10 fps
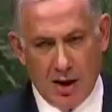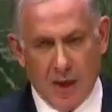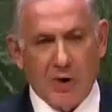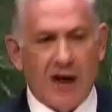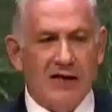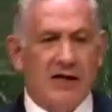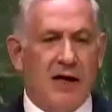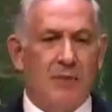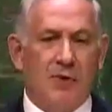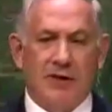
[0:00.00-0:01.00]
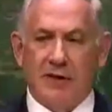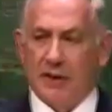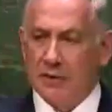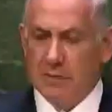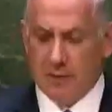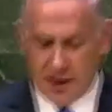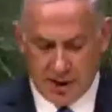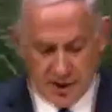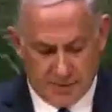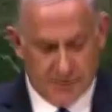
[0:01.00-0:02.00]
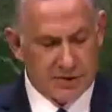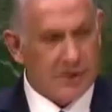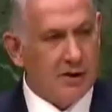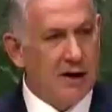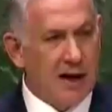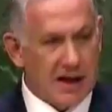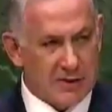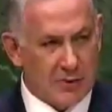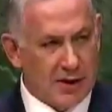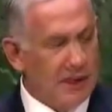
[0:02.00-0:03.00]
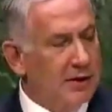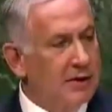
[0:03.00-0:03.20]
Iran's President Rouhani stood here last week